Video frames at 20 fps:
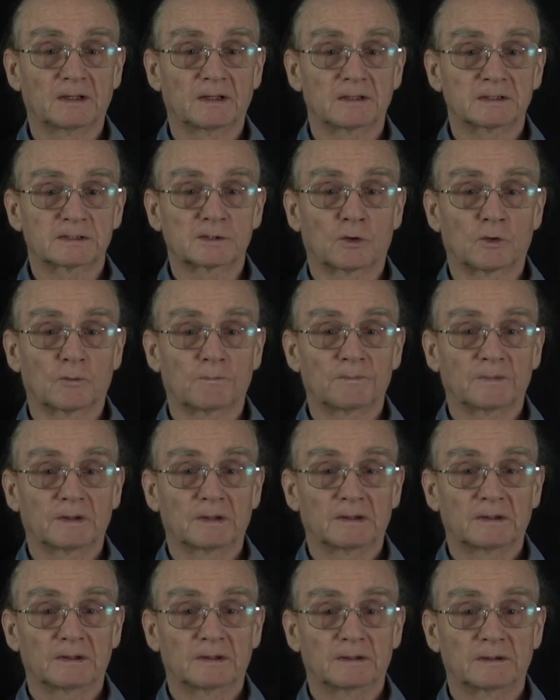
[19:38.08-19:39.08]
So
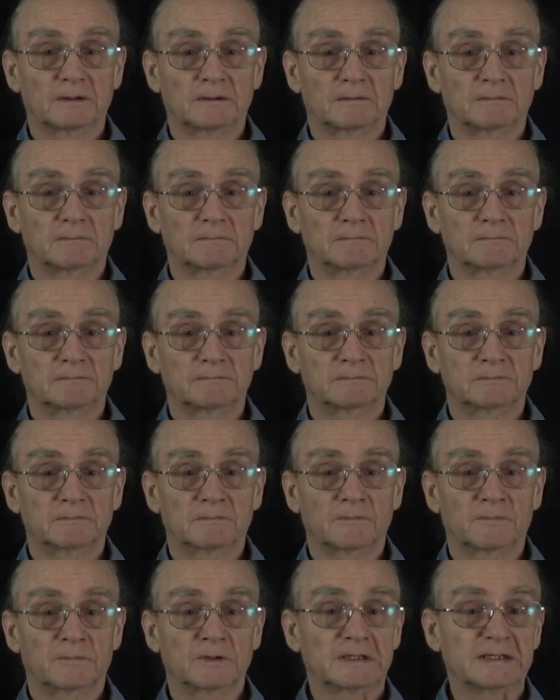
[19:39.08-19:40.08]

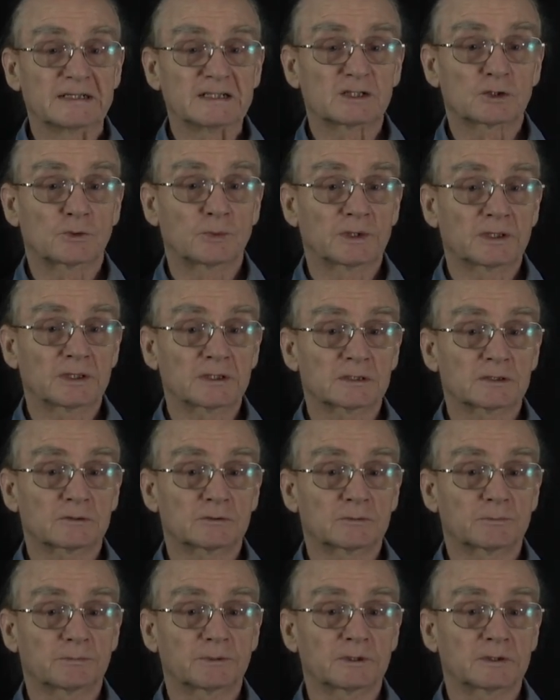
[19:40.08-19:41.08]
the least squares
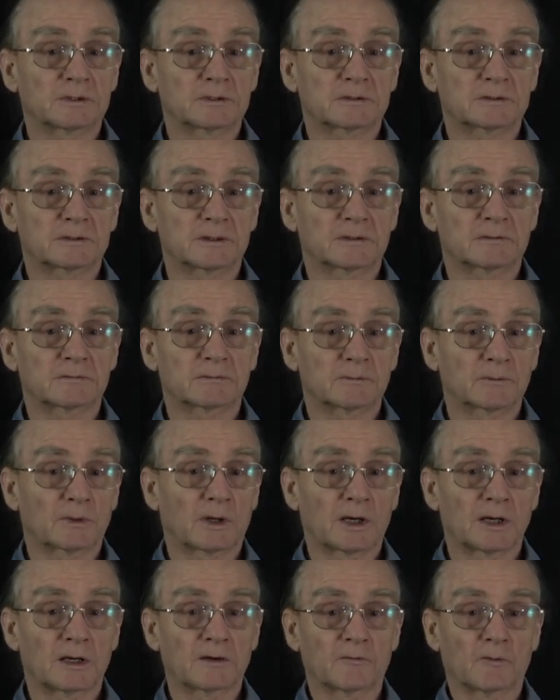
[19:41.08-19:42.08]
could be said,
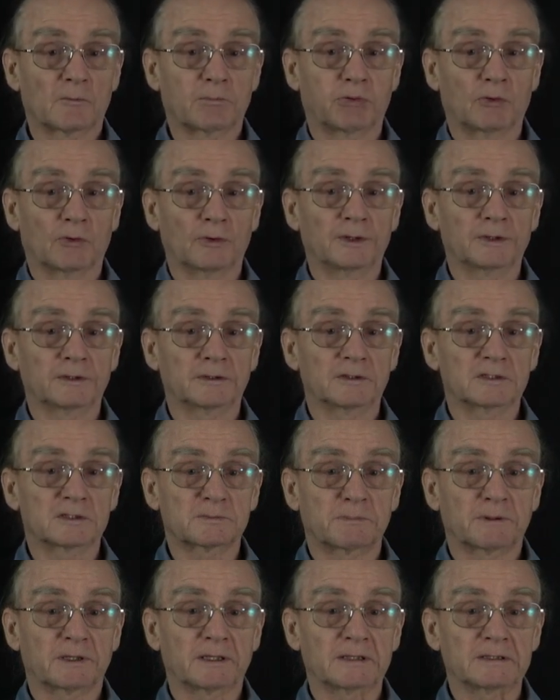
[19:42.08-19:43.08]
I have a point in
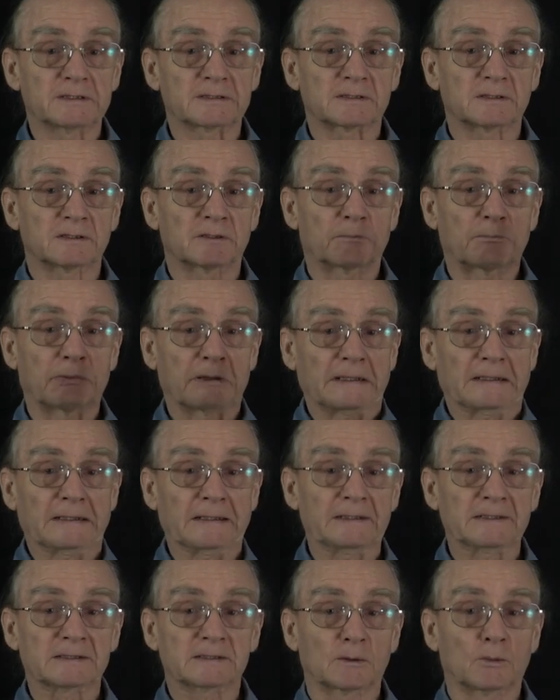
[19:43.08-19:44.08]
space and a
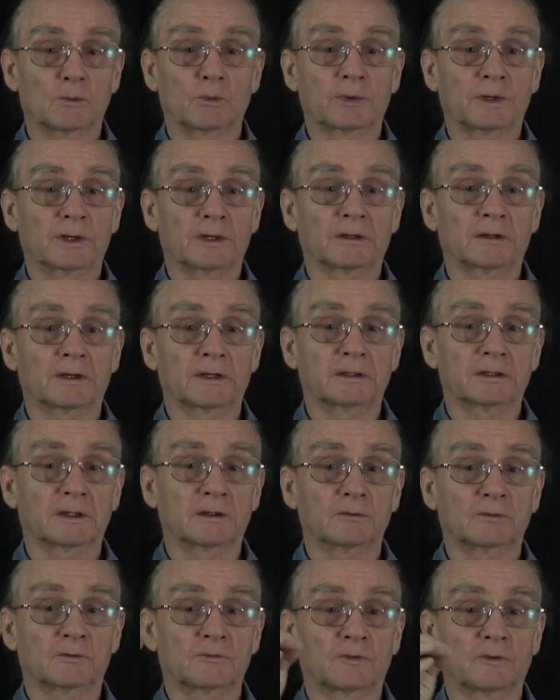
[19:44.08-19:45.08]
plane somewhere, and I
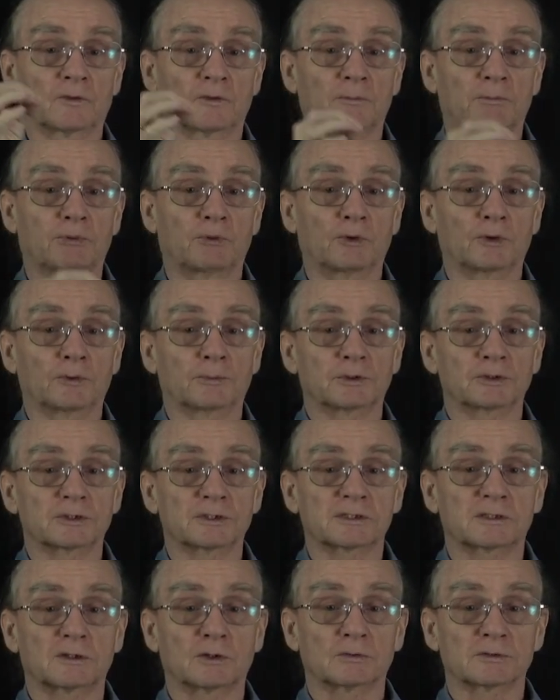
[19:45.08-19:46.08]
look for the point which
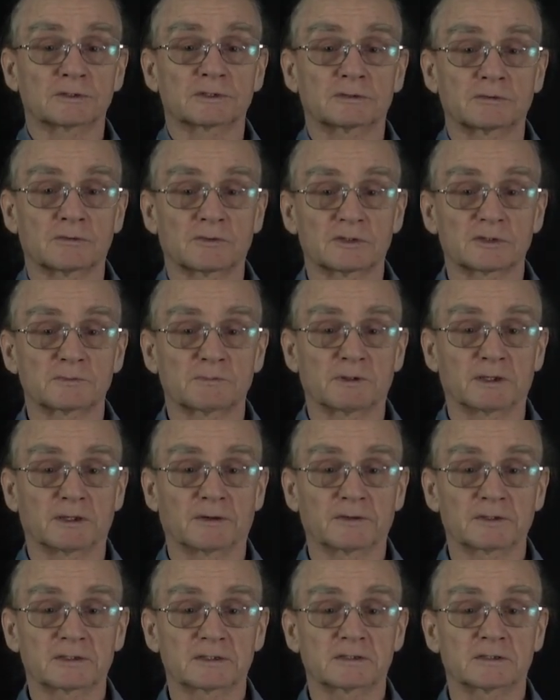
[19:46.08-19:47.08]
is closest to this
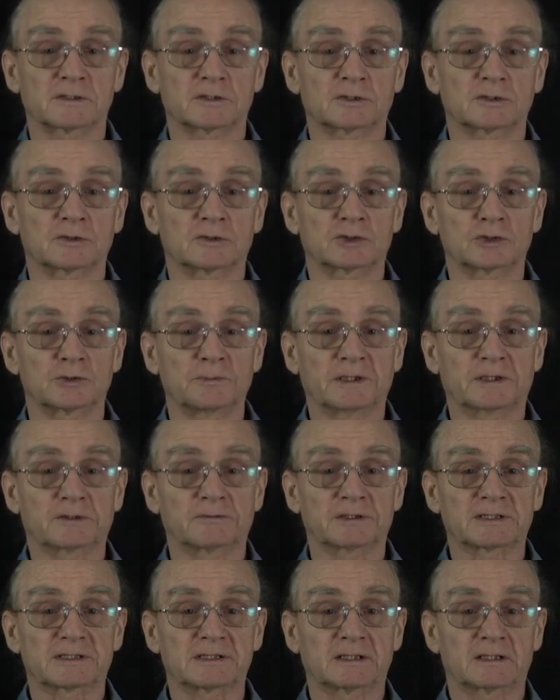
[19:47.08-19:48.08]
plane. This is the
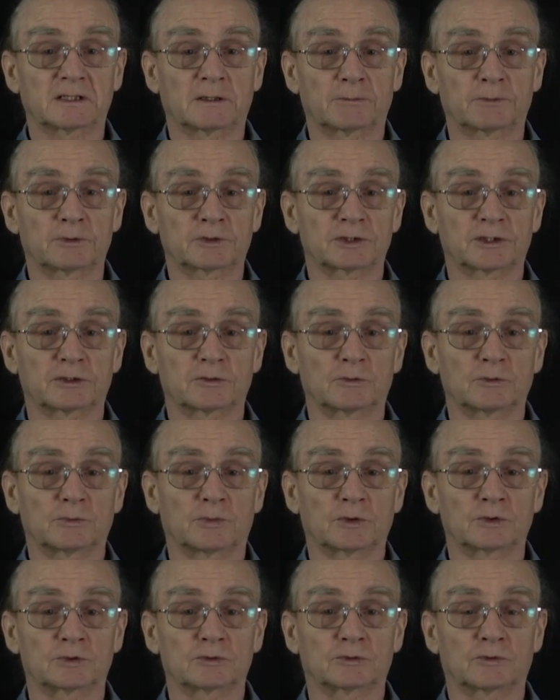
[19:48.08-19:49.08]
geometric setup, which I don't
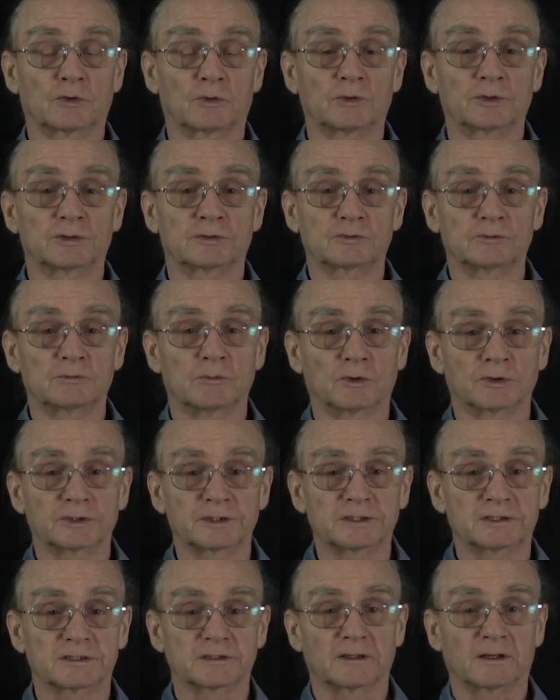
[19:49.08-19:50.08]
want to go into more
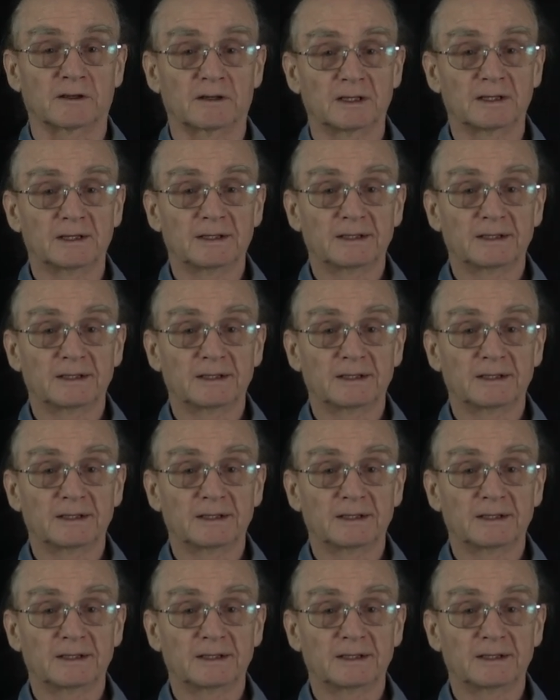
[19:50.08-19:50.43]
detail.